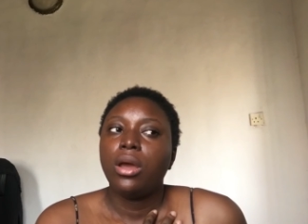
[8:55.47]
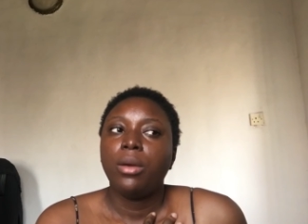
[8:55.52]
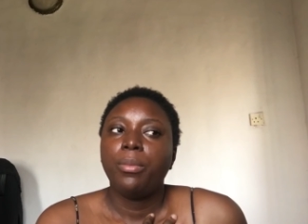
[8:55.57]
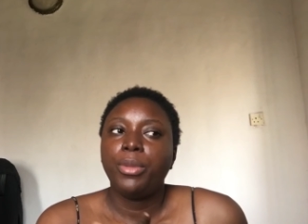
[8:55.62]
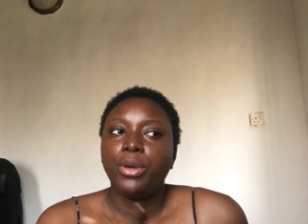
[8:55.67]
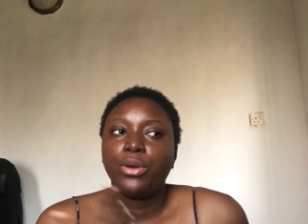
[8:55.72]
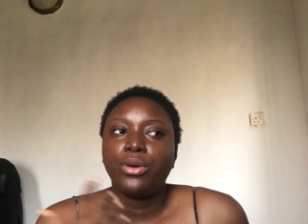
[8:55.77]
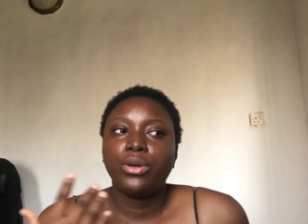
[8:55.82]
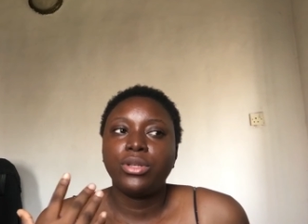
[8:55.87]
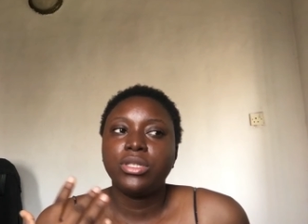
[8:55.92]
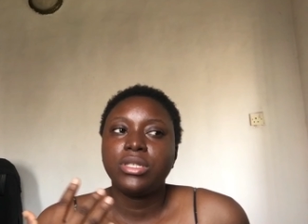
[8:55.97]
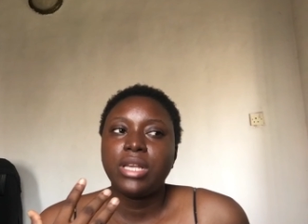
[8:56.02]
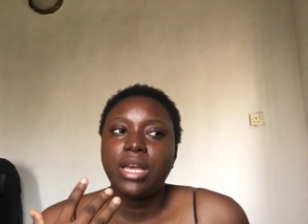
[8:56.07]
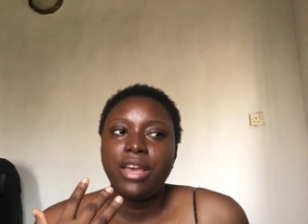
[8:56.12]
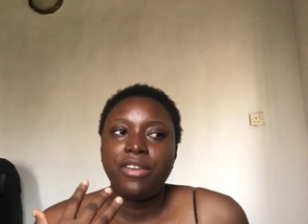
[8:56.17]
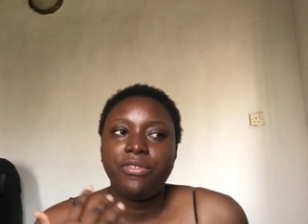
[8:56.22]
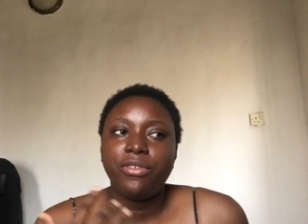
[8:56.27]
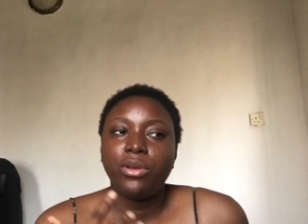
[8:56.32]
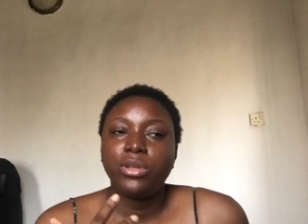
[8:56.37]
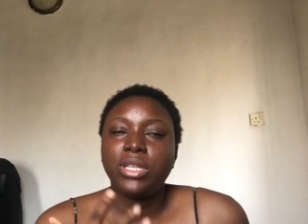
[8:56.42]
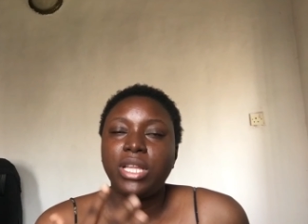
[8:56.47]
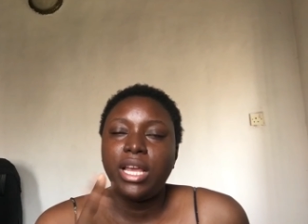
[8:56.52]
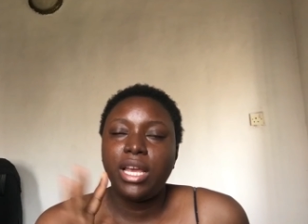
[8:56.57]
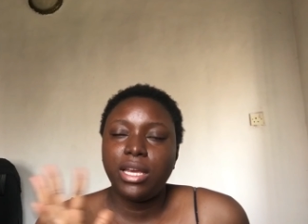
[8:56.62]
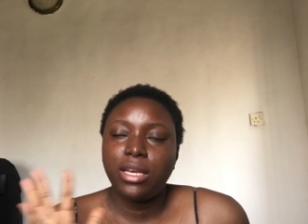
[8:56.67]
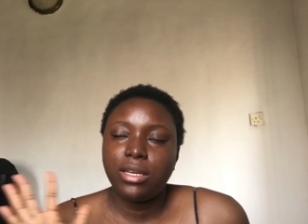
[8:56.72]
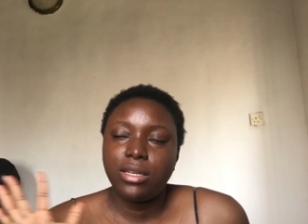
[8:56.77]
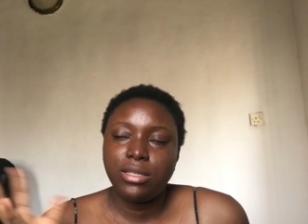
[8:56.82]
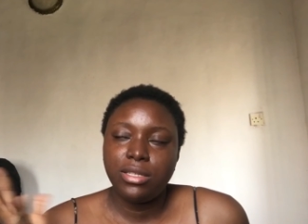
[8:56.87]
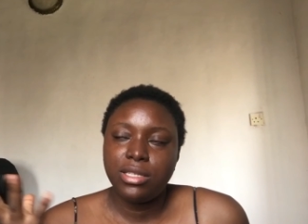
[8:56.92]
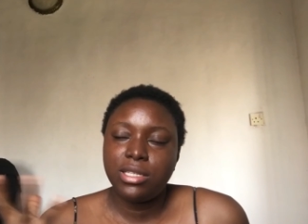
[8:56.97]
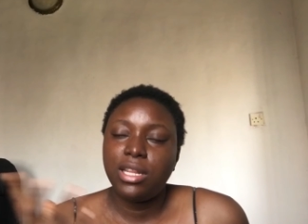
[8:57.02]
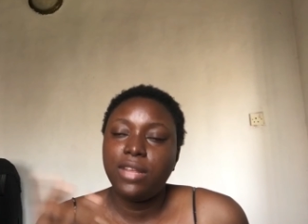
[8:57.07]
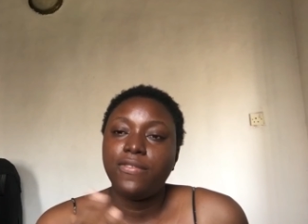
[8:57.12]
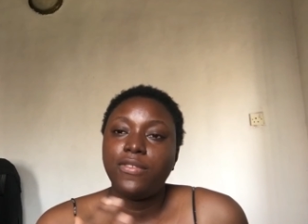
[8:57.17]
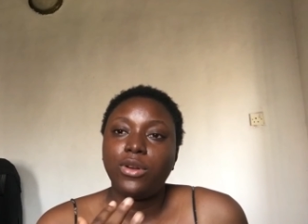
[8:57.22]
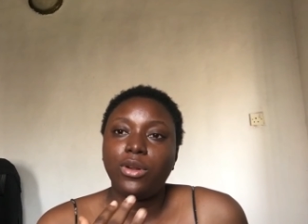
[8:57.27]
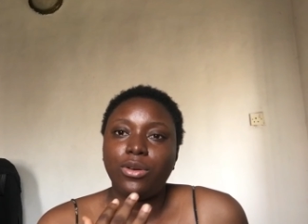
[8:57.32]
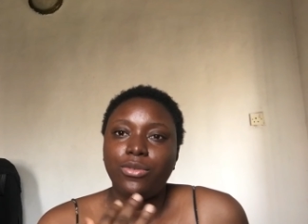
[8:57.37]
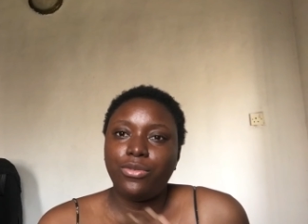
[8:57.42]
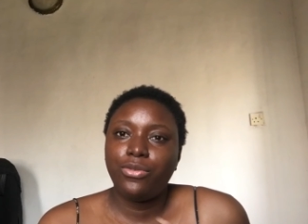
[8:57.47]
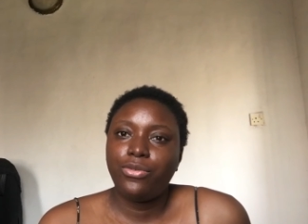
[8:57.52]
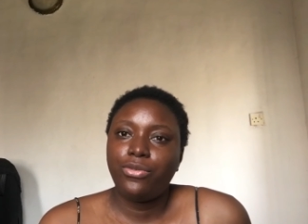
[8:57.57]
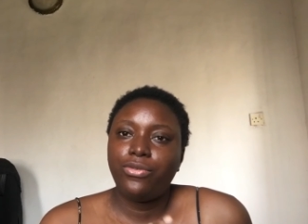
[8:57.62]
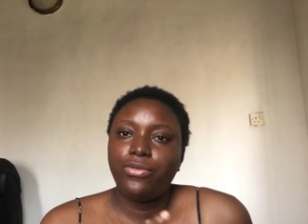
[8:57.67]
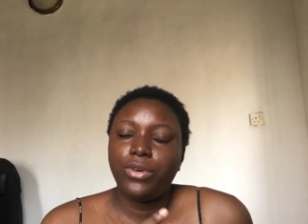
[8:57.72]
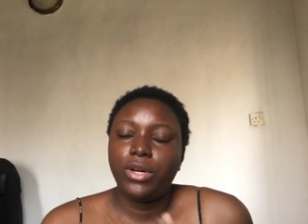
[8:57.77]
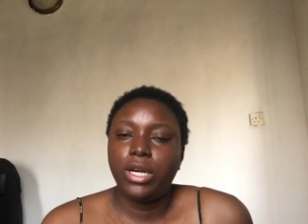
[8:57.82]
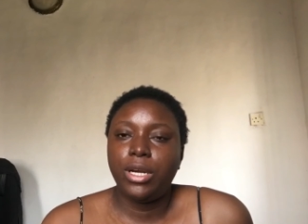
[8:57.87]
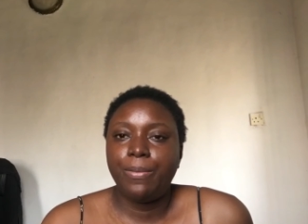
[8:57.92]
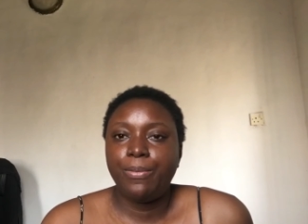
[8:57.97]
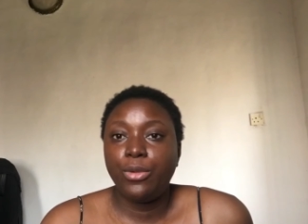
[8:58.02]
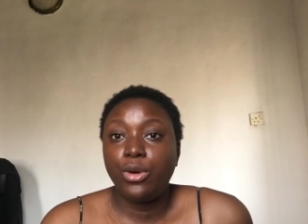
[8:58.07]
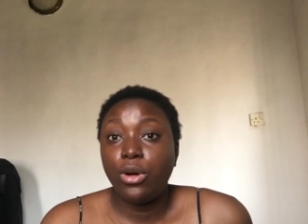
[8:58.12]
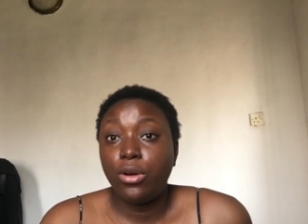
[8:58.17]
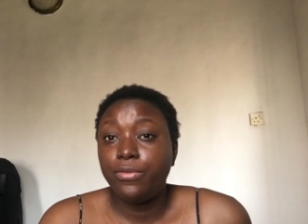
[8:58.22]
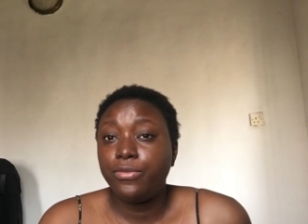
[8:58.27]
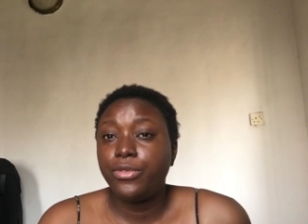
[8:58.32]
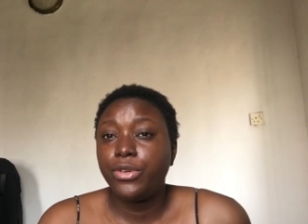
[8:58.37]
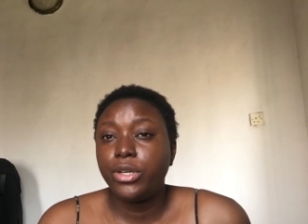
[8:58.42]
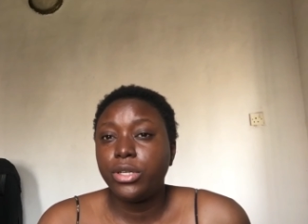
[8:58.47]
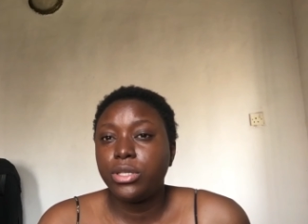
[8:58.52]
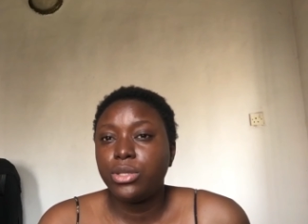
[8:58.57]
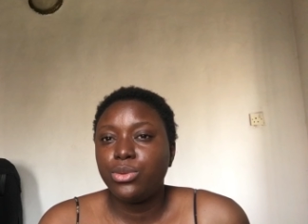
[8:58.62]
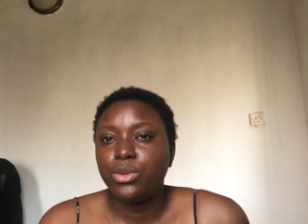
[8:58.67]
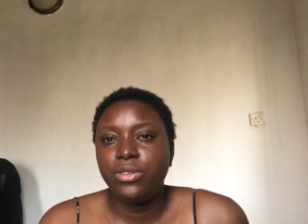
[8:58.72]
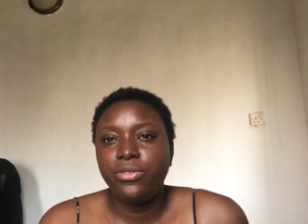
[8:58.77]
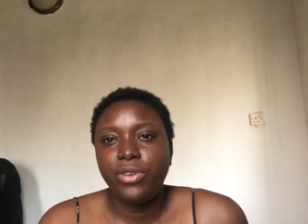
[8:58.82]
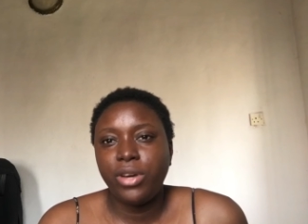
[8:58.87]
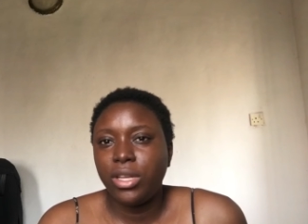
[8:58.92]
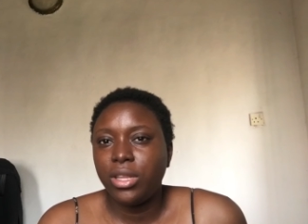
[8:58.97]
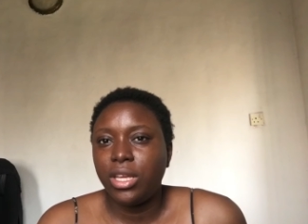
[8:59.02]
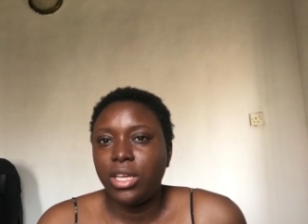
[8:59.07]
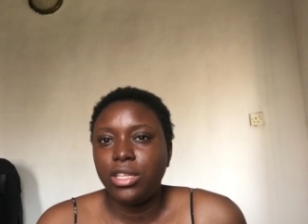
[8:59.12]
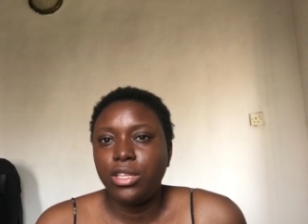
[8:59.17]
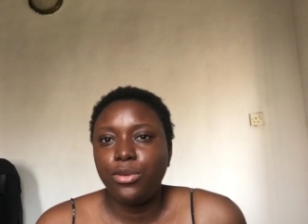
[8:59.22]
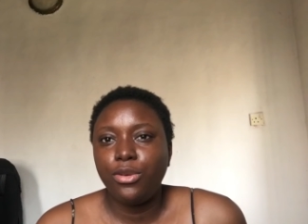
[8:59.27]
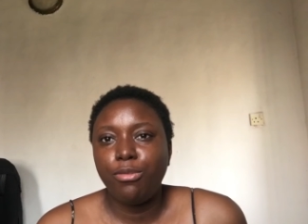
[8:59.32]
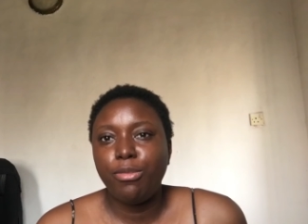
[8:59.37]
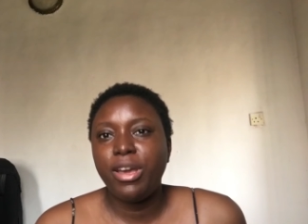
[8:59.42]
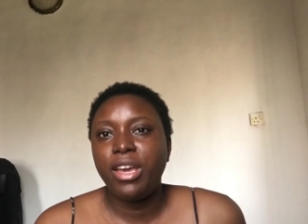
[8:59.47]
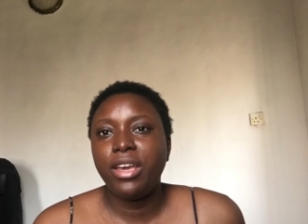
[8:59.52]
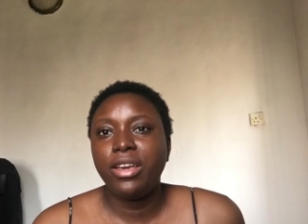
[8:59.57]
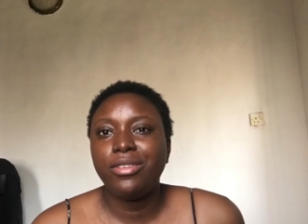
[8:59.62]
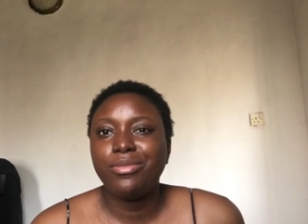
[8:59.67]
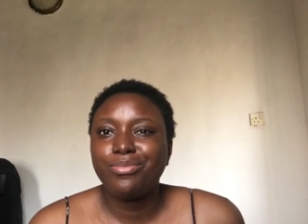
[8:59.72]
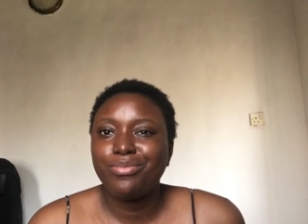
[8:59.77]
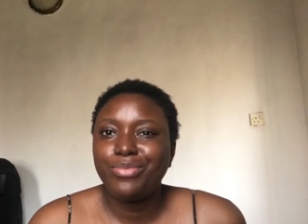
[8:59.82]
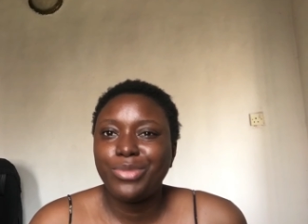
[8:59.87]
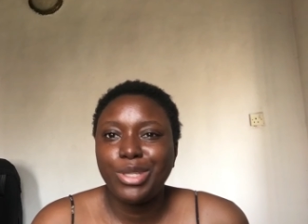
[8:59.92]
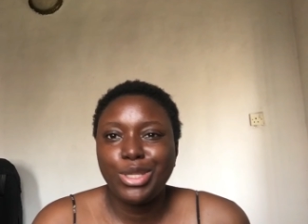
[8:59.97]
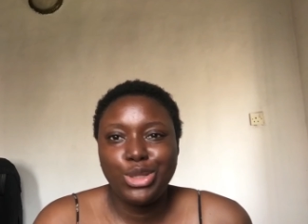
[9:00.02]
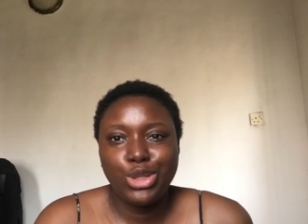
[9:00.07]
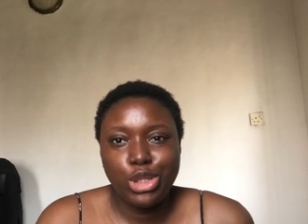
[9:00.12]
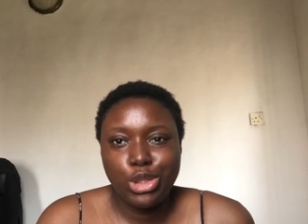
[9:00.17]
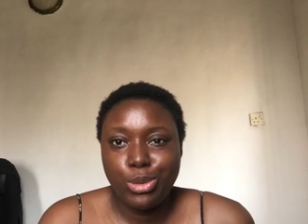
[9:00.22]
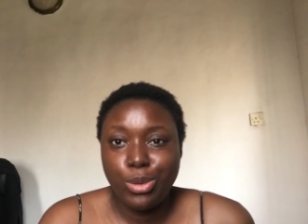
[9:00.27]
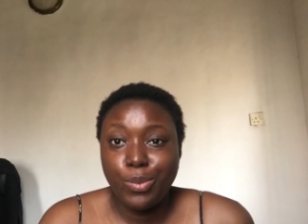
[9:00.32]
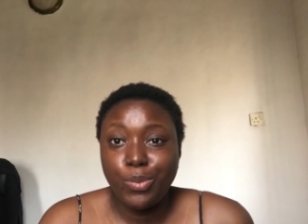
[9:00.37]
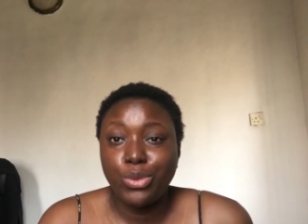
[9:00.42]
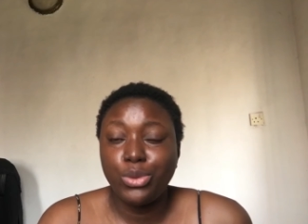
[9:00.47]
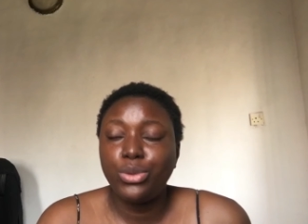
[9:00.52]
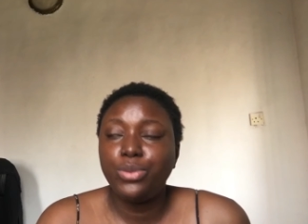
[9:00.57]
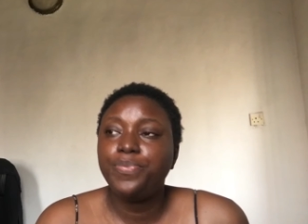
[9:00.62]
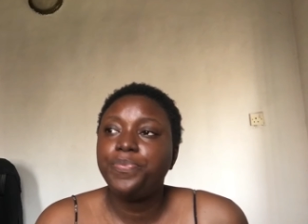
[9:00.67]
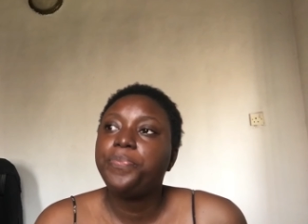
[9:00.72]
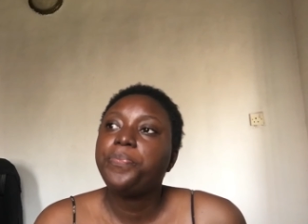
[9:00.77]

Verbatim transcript: because i felt like this level of um, comfort with the fact that they were my church people